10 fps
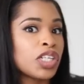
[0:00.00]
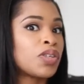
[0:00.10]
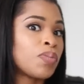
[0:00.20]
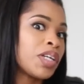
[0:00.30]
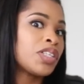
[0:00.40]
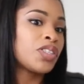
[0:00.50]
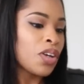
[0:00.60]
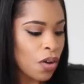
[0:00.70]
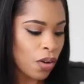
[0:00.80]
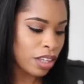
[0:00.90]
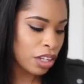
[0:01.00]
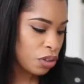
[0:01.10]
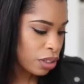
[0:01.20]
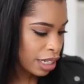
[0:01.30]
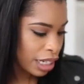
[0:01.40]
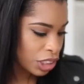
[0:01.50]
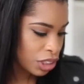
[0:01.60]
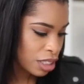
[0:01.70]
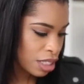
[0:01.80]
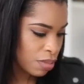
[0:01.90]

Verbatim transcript: a little bit on their new collection,